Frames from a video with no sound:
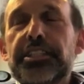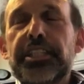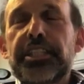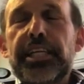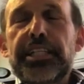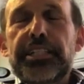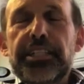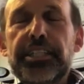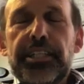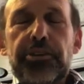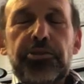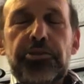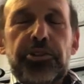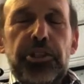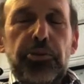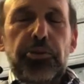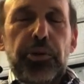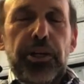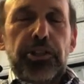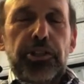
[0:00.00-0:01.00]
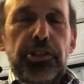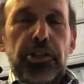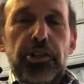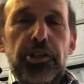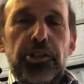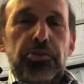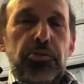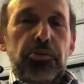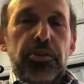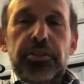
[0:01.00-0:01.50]
delinquency
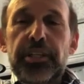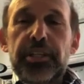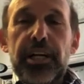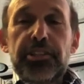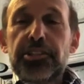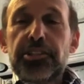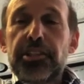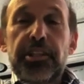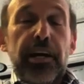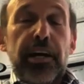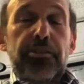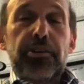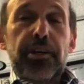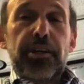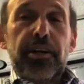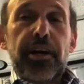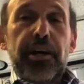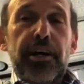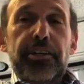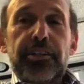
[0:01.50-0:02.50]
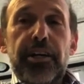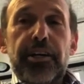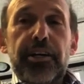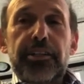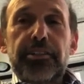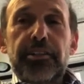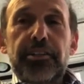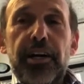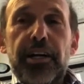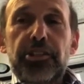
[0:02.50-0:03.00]
ratios were next to nothing on
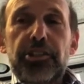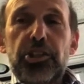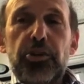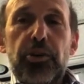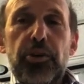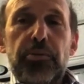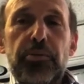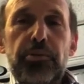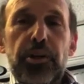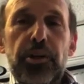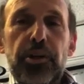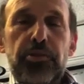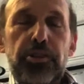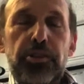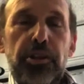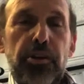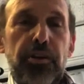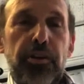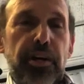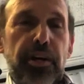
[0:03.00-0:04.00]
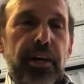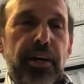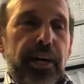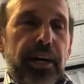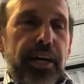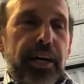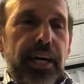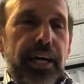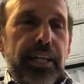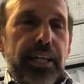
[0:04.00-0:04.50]
non-QM loans. So
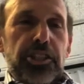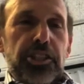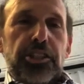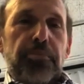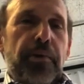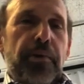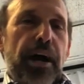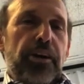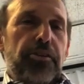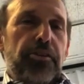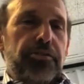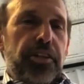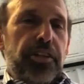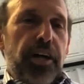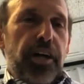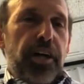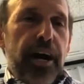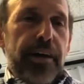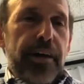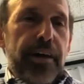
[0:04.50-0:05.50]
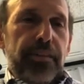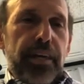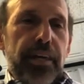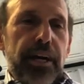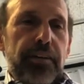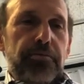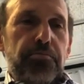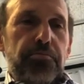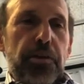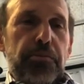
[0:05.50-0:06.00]
it's just a matter of time
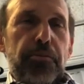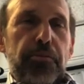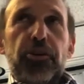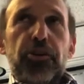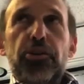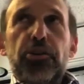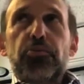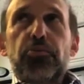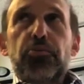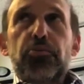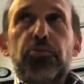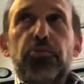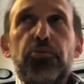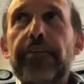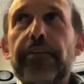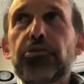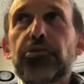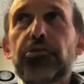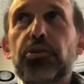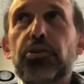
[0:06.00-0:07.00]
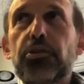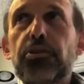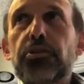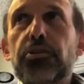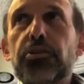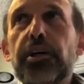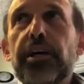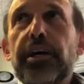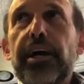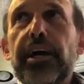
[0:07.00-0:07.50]
and people feeling more comfortable,
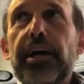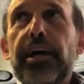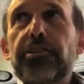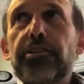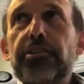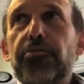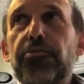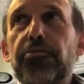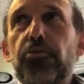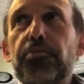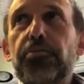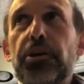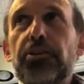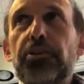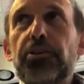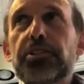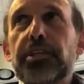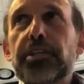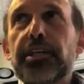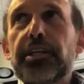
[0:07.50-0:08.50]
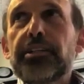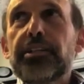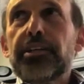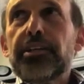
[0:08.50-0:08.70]
and the forbearance thing,